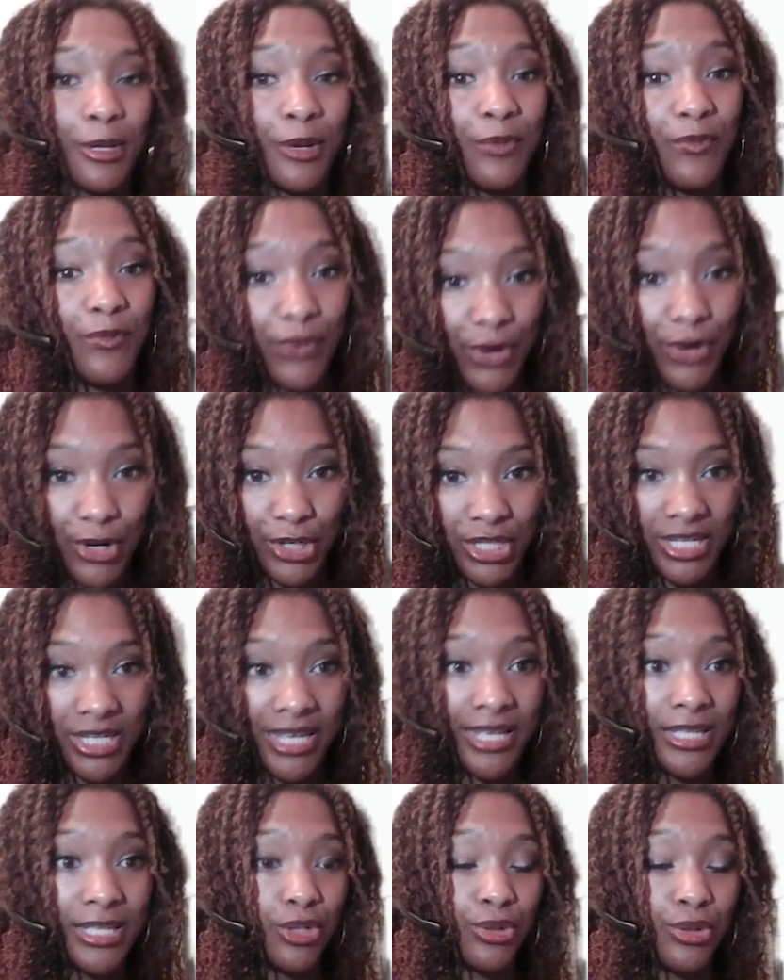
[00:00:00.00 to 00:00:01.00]

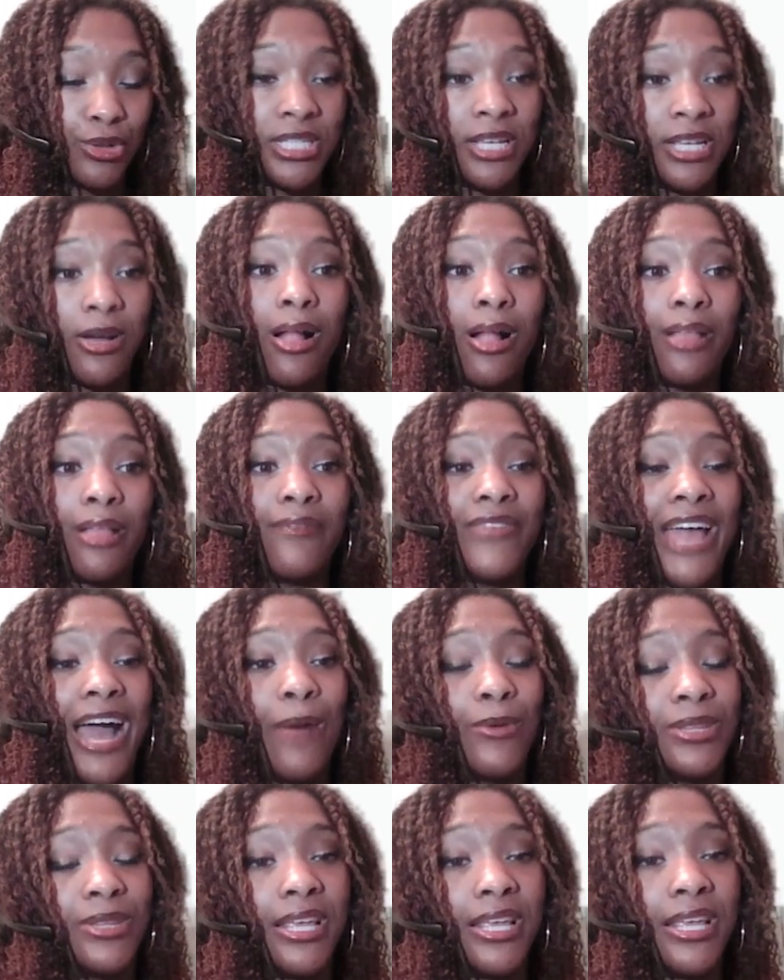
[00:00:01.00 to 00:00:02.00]
conversions. You'll see all of
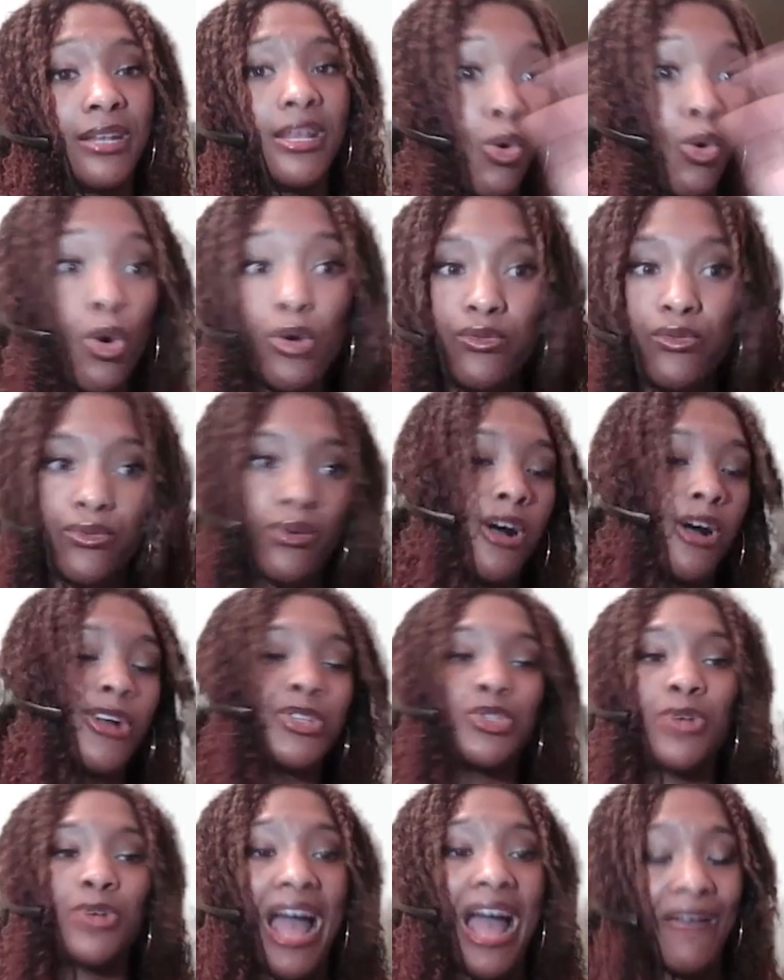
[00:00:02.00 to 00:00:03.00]
that within
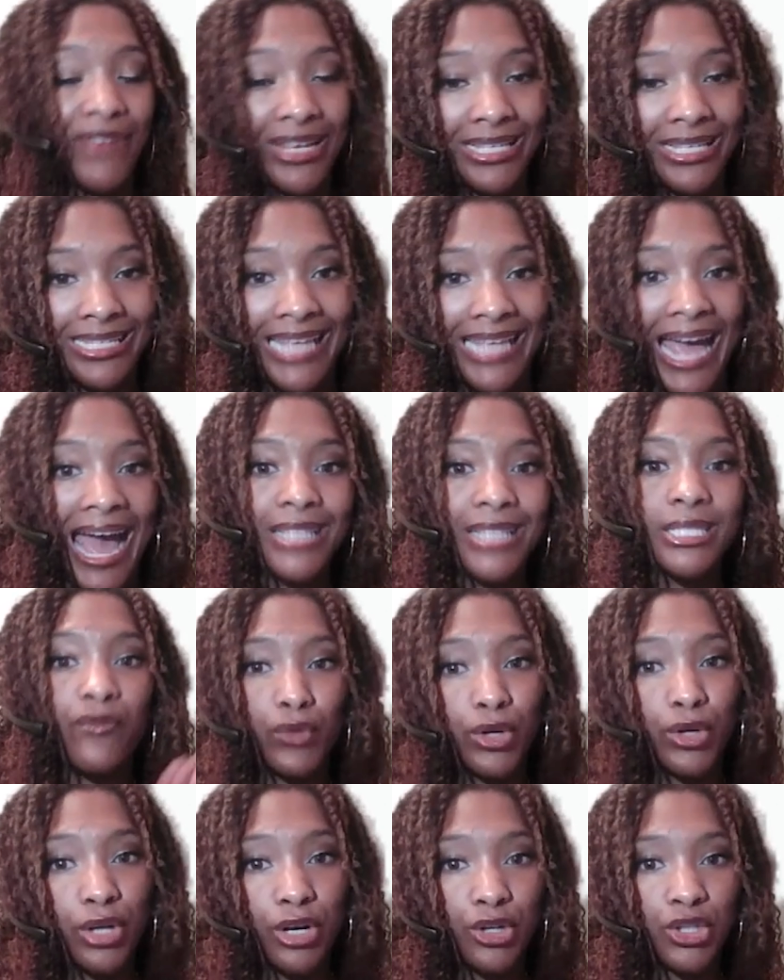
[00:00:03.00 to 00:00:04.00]
overall traffic stats
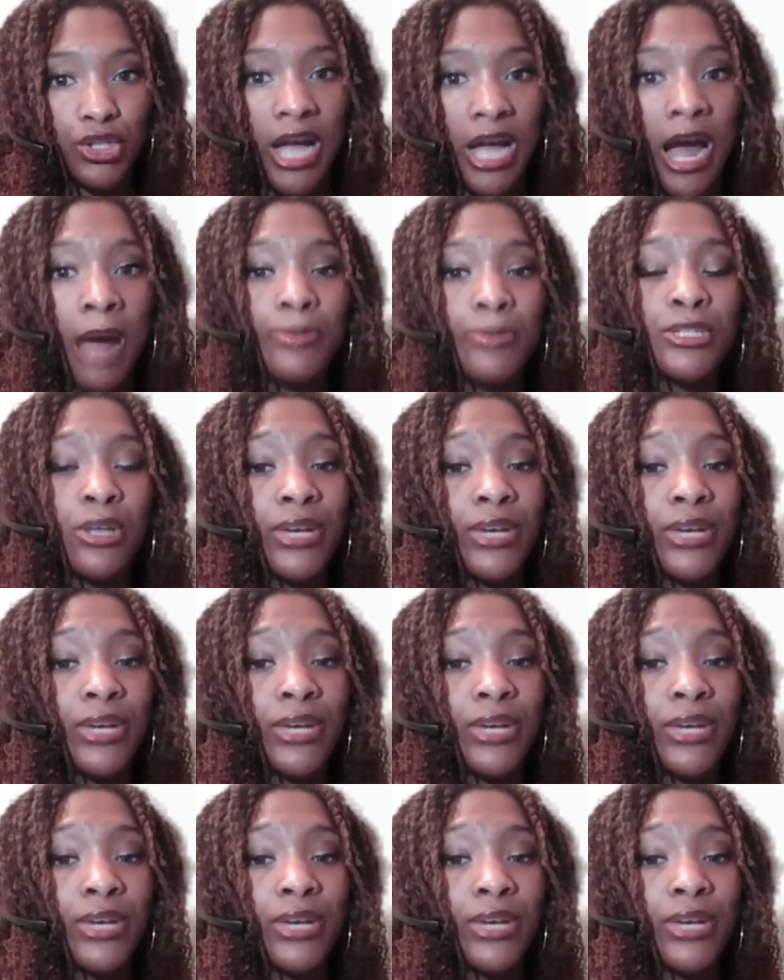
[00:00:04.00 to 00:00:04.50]
for your shop.